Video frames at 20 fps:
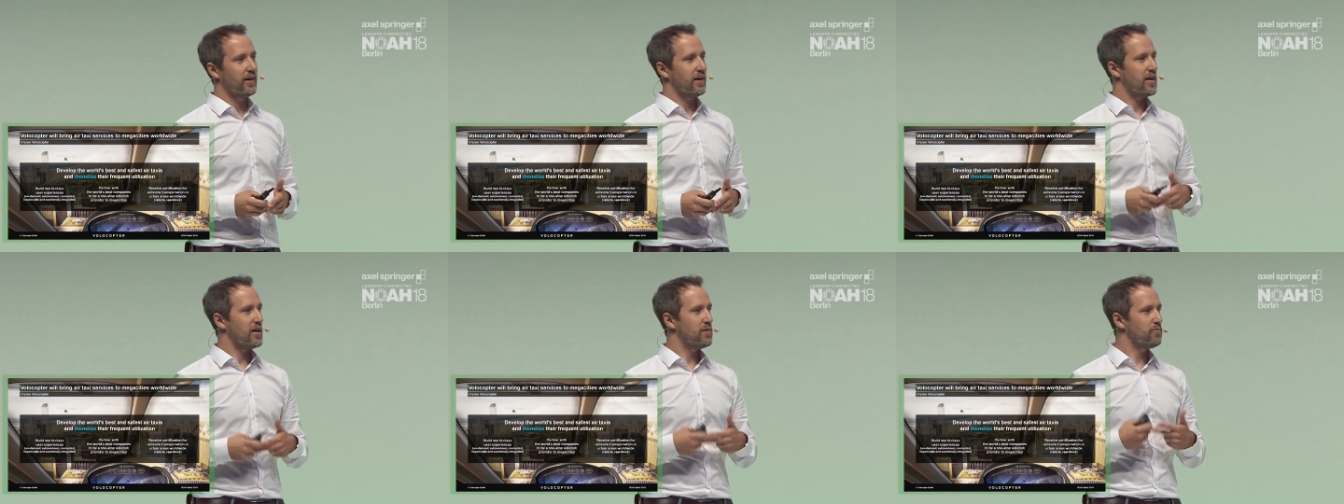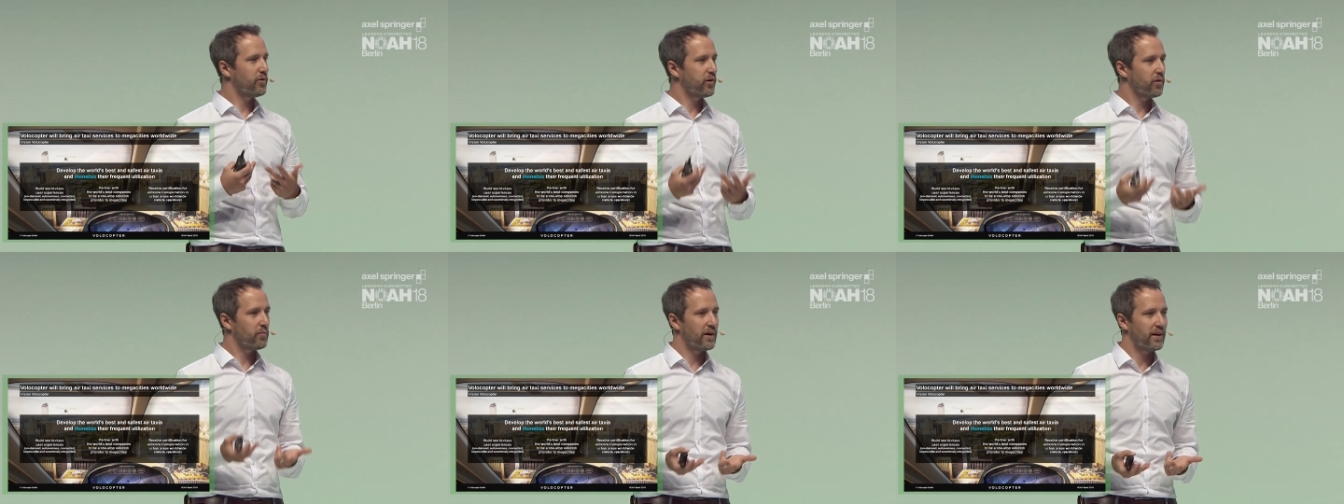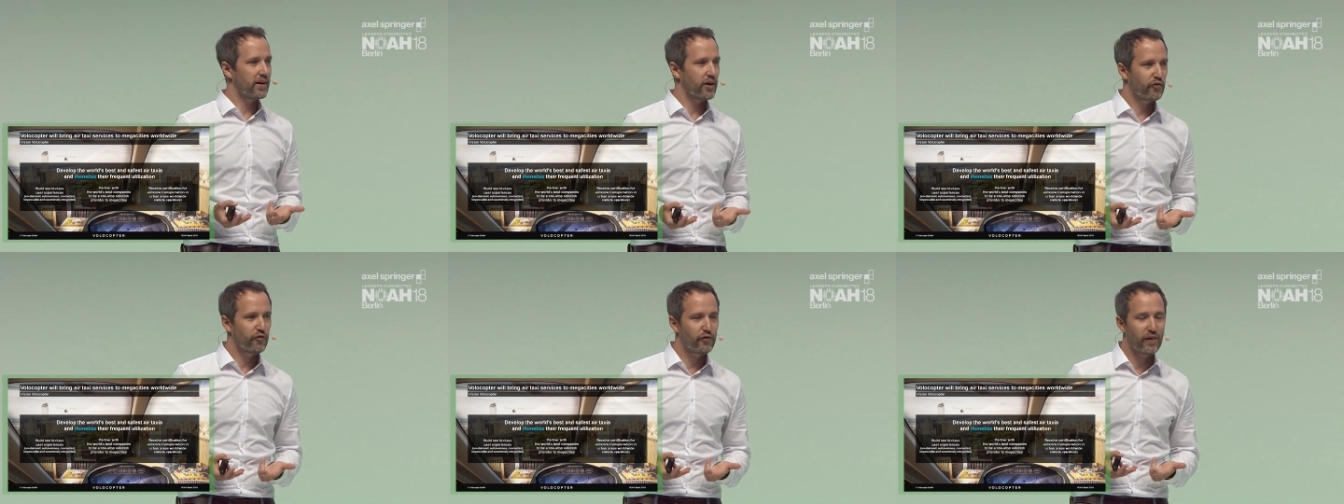
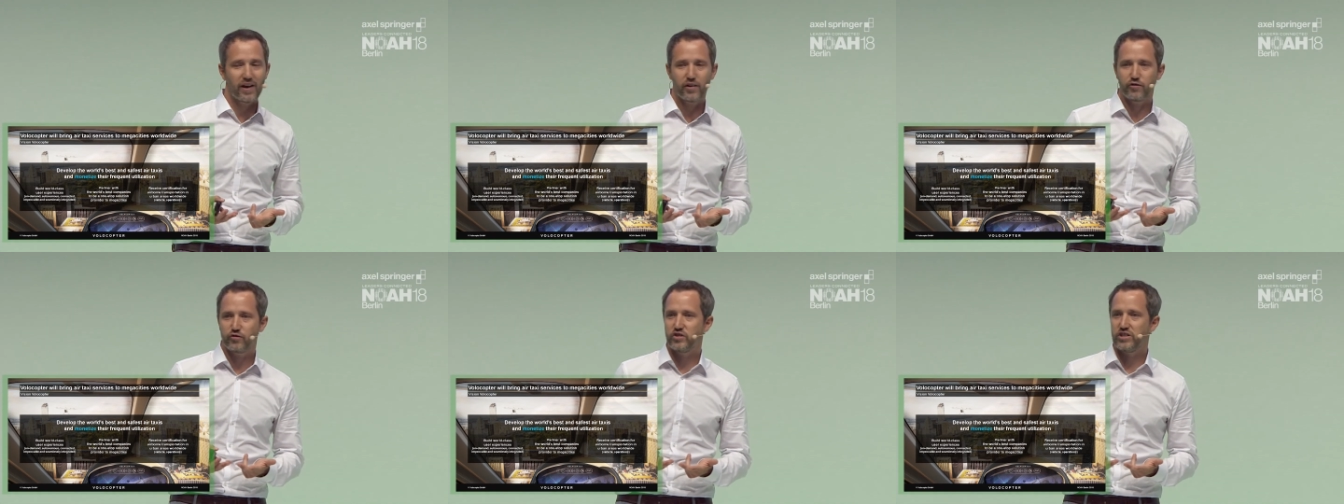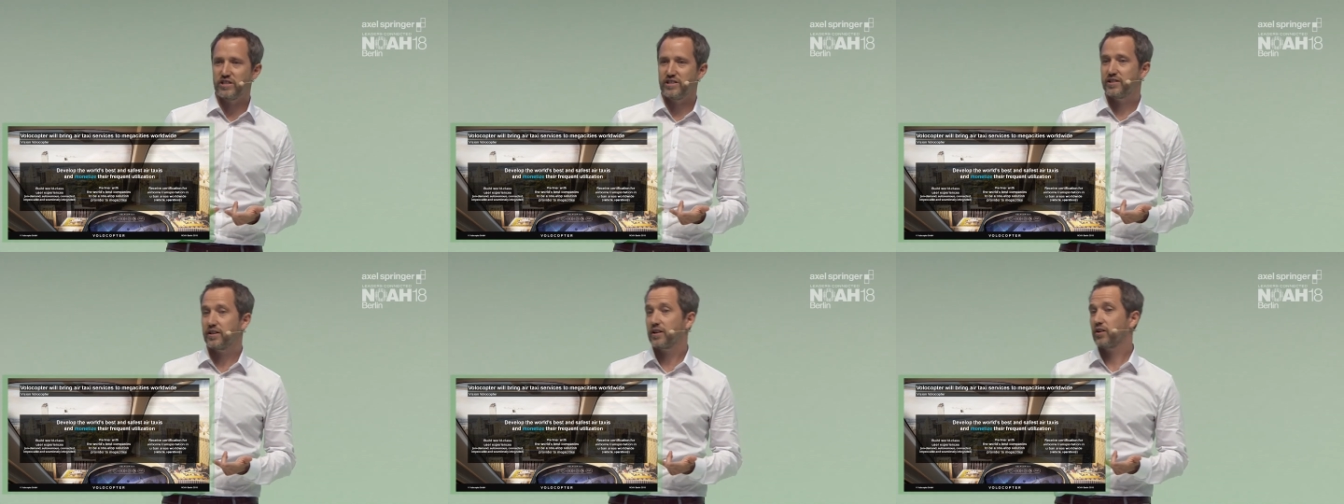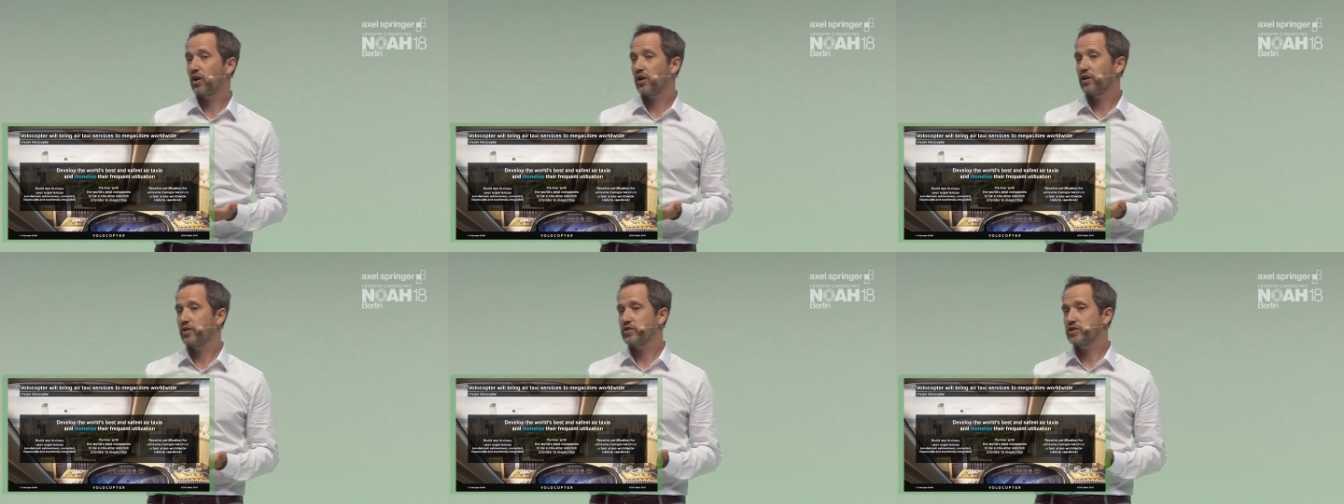implementing five G
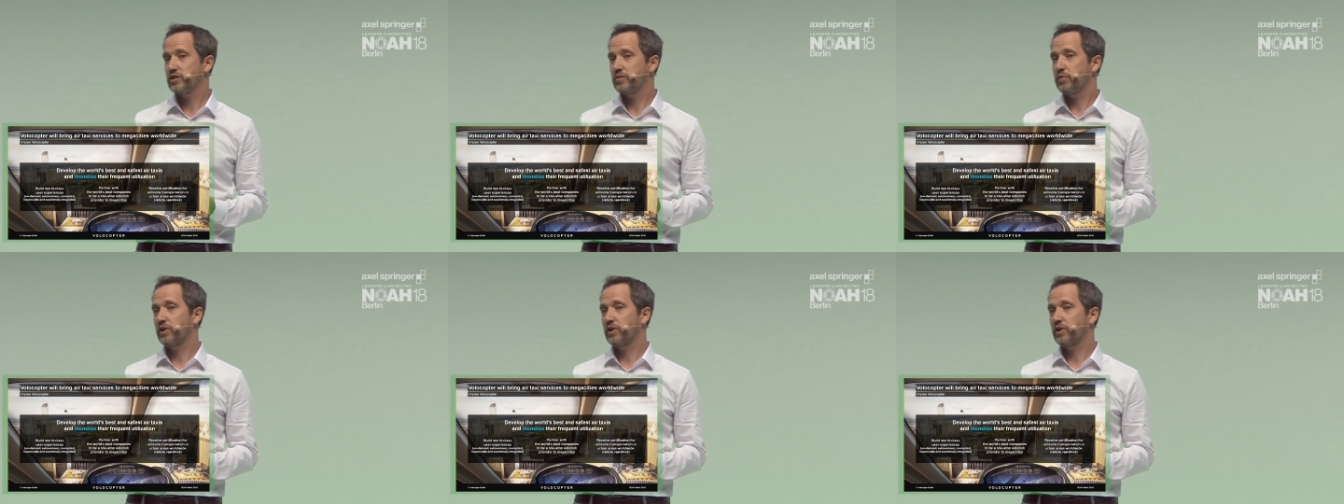technology,